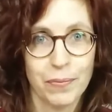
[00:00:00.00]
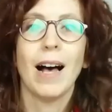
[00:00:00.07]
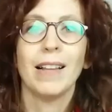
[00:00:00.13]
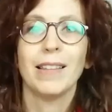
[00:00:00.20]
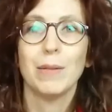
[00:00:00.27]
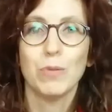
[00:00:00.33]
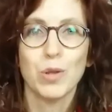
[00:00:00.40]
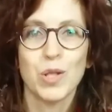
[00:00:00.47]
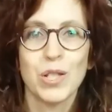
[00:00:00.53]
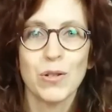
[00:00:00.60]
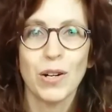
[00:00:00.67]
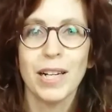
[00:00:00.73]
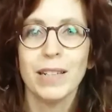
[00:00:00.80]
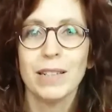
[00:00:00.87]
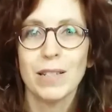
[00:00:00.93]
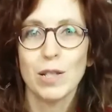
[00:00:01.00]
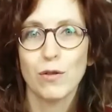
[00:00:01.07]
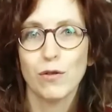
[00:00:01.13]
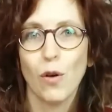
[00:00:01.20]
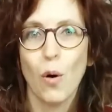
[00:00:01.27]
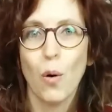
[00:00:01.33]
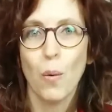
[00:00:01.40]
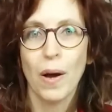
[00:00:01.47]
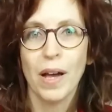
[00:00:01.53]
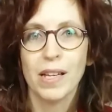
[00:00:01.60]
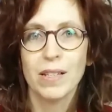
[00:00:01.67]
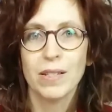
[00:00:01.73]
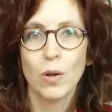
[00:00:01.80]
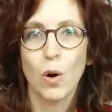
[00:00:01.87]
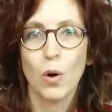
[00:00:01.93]
I'll demonstrate these 4
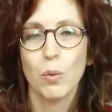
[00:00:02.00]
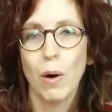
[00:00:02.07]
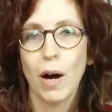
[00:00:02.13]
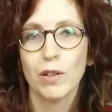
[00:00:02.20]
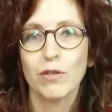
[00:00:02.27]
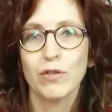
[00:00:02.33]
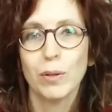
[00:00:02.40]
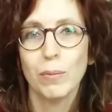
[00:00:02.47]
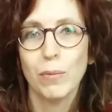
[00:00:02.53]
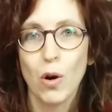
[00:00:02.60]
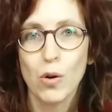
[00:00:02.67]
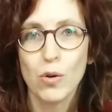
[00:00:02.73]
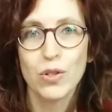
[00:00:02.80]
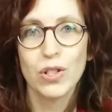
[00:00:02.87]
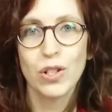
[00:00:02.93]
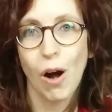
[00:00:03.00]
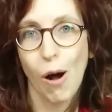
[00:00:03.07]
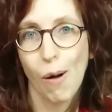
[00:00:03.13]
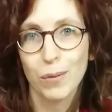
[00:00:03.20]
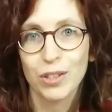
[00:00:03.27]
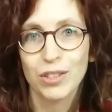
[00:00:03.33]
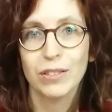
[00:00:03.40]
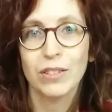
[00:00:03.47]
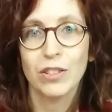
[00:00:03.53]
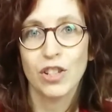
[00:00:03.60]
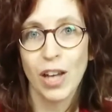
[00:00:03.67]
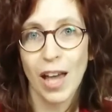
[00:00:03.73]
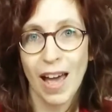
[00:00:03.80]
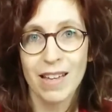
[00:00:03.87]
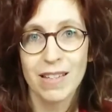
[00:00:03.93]
ways on one of the most common
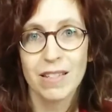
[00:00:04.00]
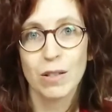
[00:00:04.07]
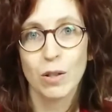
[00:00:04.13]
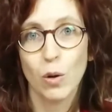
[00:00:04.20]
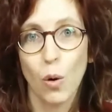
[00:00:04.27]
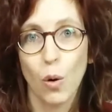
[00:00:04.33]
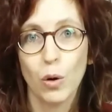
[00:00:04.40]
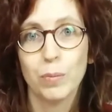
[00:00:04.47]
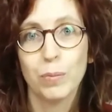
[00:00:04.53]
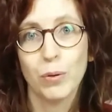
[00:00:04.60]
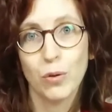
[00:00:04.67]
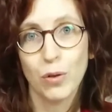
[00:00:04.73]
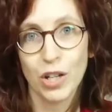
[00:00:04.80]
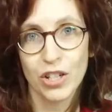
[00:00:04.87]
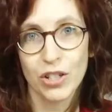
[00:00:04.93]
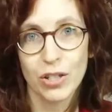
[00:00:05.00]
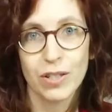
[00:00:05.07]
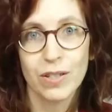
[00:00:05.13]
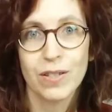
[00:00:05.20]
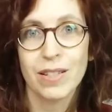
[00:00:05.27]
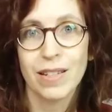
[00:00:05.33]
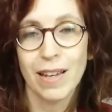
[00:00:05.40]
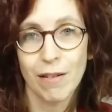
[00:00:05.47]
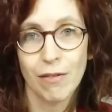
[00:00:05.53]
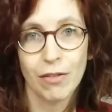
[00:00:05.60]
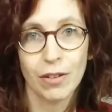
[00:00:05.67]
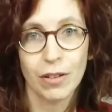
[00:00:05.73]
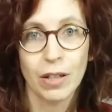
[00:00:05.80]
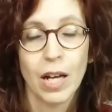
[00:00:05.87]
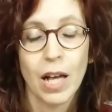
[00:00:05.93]
jazz chord progressions
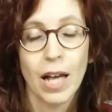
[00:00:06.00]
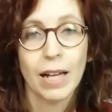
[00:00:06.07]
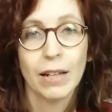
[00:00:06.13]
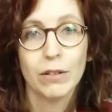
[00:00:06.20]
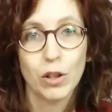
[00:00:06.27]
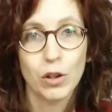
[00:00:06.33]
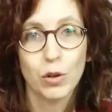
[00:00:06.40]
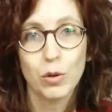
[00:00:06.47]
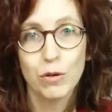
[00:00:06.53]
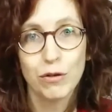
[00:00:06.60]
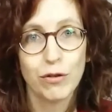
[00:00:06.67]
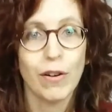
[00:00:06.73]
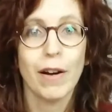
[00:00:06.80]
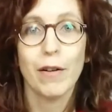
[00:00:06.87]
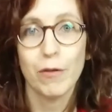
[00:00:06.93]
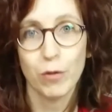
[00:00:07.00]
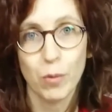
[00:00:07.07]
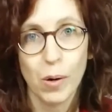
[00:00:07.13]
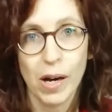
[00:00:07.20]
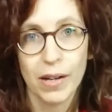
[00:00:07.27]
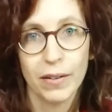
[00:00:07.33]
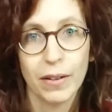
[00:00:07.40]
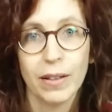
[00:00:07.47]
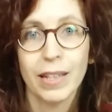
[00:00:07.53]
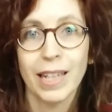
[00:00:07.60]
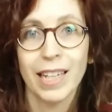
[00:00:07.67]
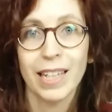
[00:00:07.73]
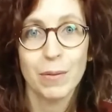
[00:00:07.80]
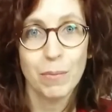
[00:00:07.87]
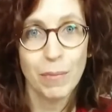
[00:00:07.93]
ever, the 2-5-1
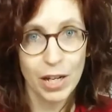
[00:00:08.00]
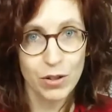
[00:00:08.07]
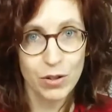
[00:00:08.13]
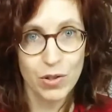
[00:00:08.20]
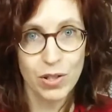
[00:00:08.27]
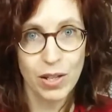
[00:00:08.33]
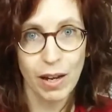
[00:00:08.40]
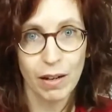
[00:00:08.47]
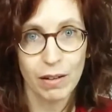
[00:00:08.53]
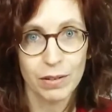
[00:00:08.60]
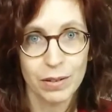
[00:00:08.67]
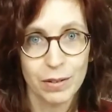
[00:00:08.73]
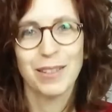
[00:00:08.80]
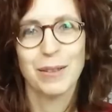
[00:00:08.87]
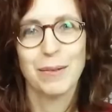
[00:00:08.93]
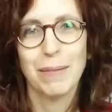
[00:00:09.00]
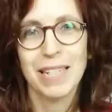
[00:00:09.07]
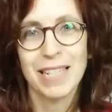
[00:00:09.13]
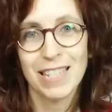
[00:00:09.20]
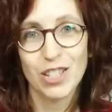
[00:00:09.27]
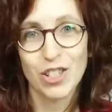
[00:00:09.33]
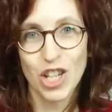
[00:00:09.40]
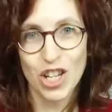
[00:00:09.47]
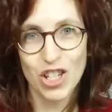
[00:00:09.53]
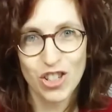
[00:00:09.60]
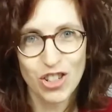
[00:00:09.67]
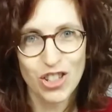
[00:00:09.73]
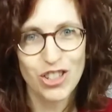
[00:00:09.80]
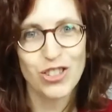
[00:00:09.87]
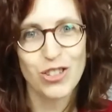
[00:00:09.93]
in a major scale. My
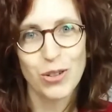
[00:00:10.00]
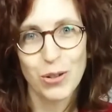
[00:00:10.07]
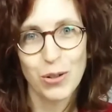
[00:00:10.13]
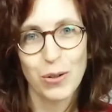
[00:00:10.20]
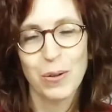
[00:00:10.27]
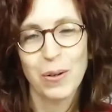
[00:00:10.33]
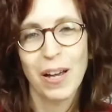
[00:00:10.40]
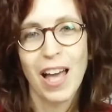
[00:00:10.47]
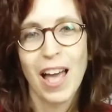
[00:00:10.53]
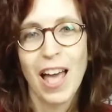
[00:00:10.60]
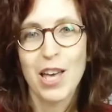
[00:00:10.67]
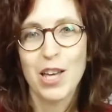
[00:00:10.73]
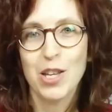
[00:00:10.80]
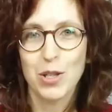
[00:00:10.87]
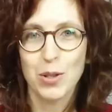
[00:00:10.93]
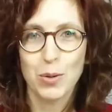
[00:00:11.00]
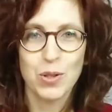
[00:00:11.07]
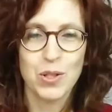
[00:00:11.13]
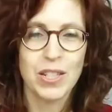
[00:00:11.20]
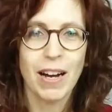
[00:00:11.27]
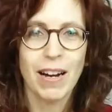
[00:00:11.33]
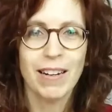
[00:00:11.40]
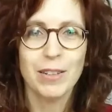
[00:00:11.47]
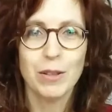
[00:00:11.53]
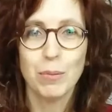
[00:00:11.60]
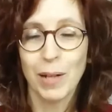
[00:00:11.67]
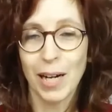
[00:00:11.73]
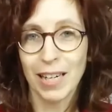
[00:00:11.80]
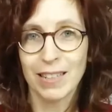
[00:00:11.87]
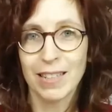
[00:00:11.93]
suggestion to you is to
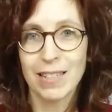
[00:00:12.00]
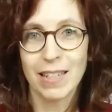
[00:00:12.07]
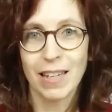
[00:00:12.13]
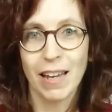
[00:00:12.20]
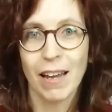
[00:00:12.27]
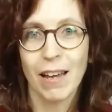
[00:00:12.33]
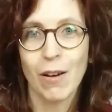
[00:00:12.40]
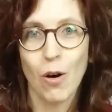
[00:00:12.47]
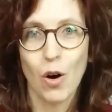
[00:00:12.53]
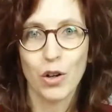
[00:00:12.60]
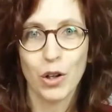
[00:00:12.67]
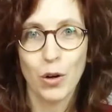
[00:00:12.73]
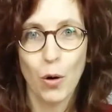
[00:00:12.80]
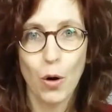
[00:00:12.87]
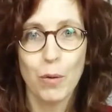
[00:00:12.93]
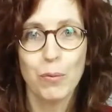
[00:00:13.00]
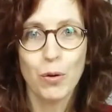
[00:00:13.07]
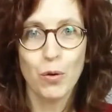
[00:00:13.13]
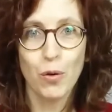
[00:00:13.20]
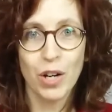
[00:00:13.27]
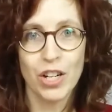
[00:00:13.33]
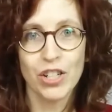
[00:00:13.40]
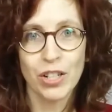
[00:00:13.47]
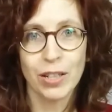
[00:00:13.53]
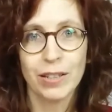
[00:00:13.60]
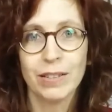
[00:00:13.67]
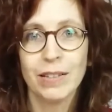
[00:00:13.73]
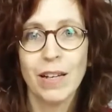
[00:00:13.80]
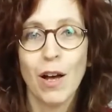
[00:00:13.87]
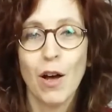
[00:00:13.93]
start practicing on a chord
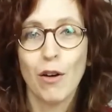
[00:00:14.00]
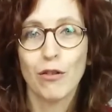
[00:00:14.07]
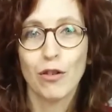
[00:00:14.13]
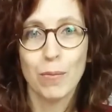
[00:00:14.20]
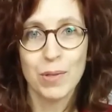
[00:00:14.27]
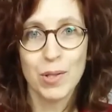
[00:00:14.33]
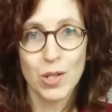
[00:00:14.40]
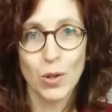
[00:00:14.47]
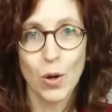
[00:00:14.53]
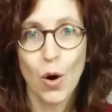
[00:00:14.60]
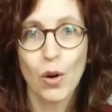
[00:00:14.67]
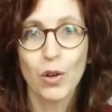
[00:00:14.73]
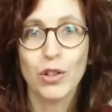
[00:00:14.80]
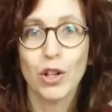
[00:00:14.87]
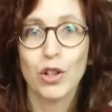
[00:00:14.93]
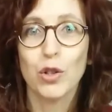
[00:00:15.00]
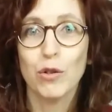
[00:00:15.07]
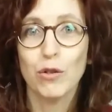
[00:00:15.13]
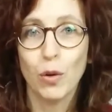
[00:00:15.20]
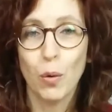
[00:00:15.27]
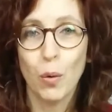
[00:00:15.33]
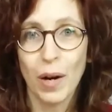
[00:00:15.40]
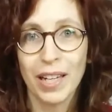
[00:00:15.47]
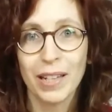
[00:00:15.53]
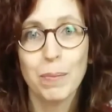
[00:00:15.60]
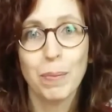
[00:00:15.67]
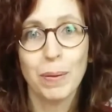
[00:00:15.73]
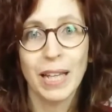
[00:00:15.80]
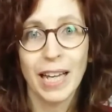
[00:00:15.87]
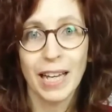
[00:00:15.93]
progression from a song that you've
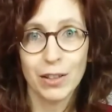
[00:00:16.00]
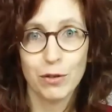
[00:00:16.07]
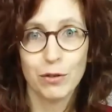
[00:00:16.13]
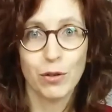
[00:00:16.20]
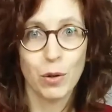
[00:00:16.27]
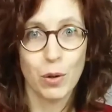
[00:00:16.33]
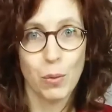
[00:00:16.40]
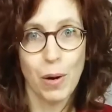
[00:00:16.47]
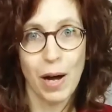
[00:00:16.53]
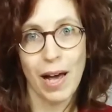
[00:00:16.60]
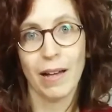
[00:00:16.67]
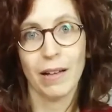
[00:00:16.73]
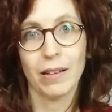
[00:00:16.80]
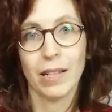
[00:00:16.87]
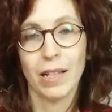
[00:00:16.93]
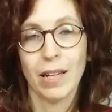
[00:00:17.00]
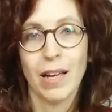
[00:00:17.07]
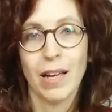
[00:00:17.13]
already played for a while.